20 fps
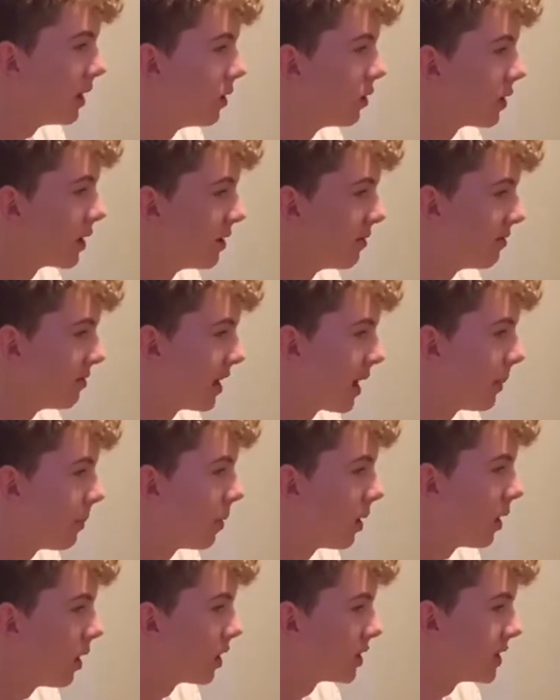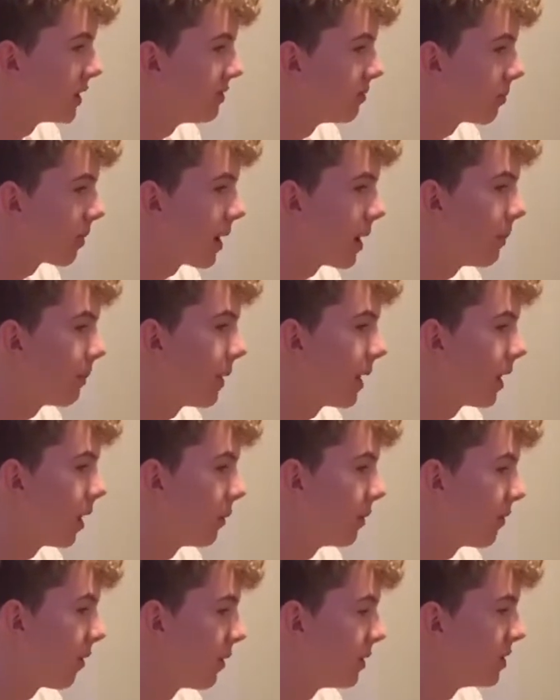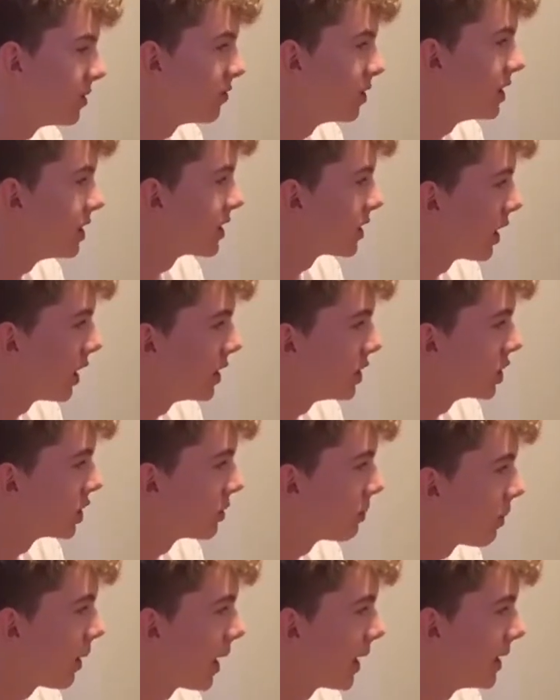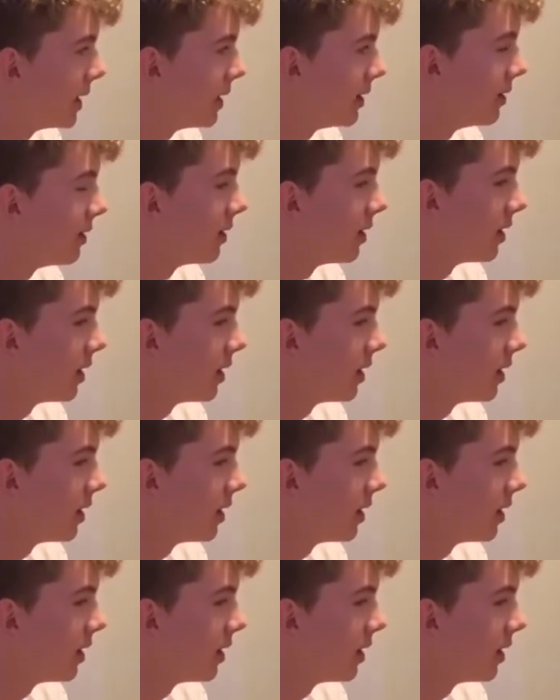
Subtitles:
looking for that pass, even playing back. Like we only really started just playing